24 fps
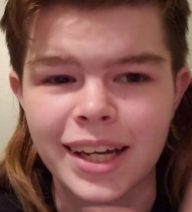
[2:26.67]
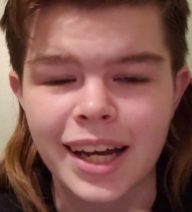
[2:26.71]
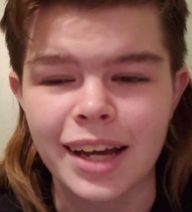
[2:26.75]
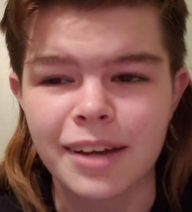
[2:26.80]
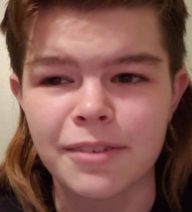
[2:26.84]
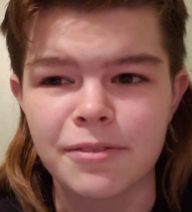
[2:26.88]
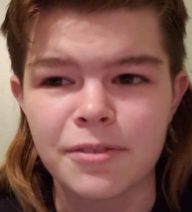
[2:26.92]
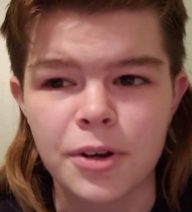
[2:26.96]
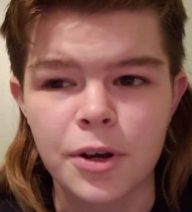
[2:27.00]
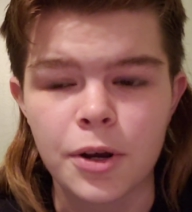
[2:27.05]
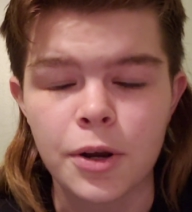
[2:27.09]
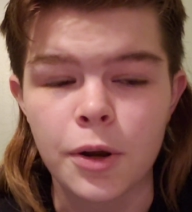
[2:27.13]
I
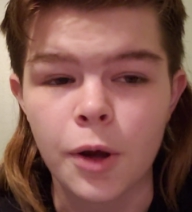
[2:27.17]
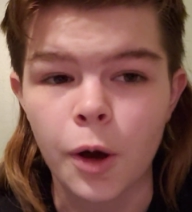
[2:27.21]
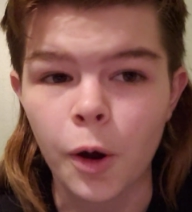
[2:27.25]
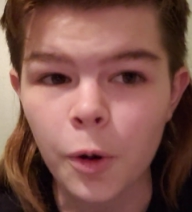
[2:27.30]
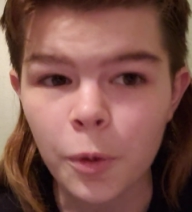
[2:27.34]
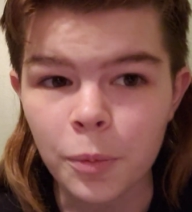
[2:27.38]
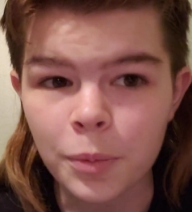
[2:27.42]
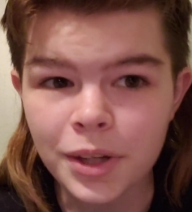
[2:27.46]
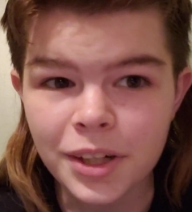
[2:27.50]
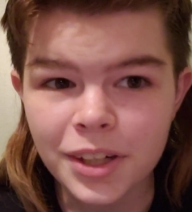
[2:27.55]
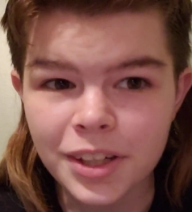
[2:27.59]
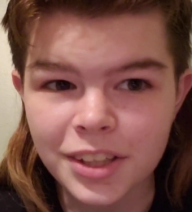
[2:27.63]
have no
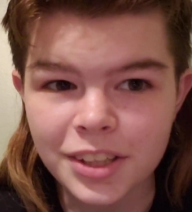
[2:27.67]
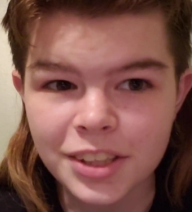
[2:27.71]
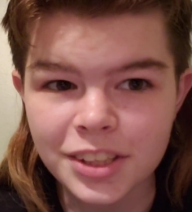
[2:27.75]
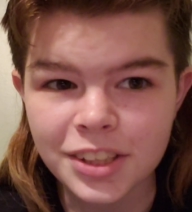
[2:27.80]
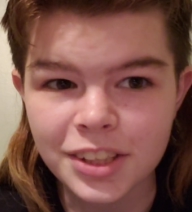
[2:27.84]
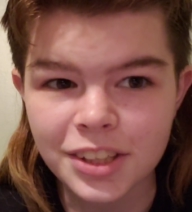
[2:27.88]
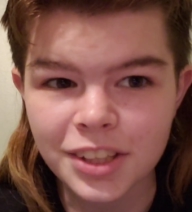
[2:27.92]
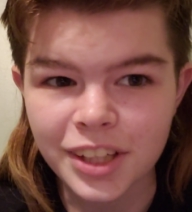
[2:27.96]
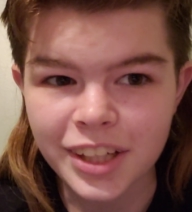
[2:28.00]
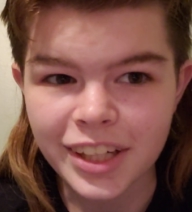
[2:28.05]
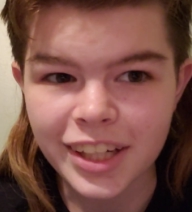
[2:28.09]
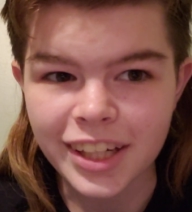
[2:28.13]
mirrors
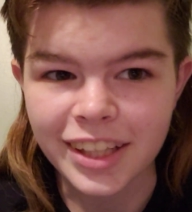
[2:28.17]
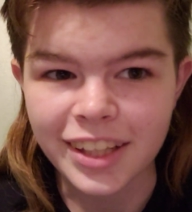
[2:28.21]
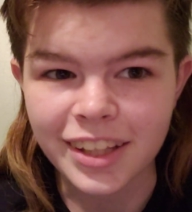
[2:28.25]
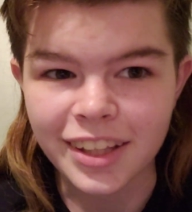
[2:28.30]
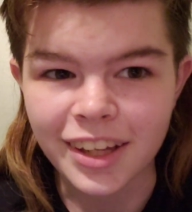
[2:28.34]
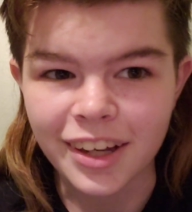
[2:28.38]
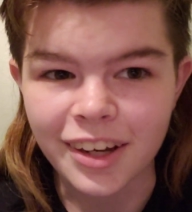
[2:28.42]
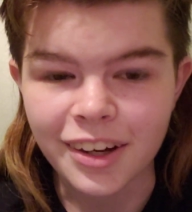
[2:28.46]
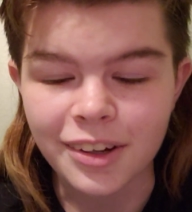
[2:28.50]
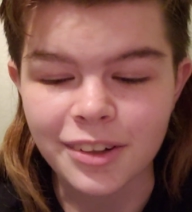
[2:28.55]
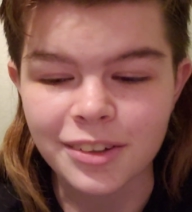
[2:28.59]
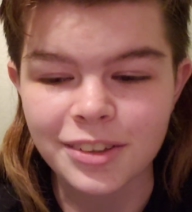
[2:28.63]
to look in
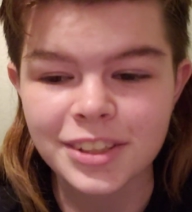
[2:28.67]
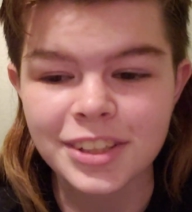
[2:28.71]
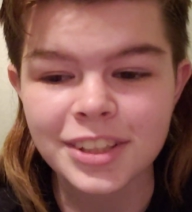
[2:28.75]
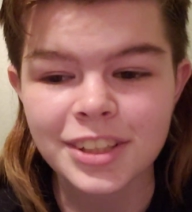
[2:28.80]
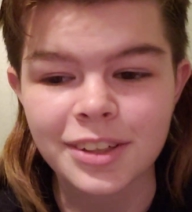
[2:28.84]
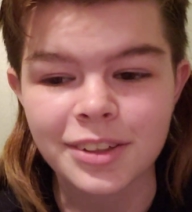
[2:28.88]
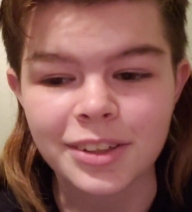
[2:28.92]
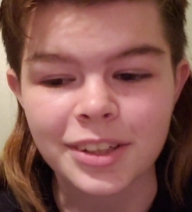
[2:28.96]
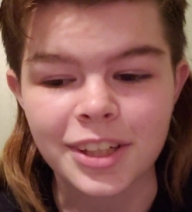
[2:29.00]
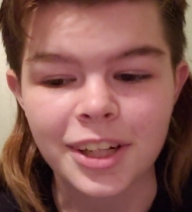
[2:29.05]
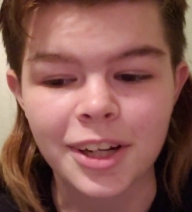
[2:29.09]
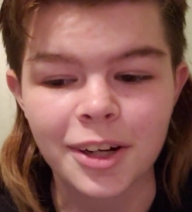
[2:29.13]
though.
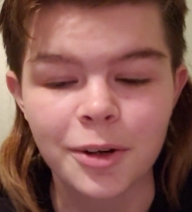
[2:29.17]
So,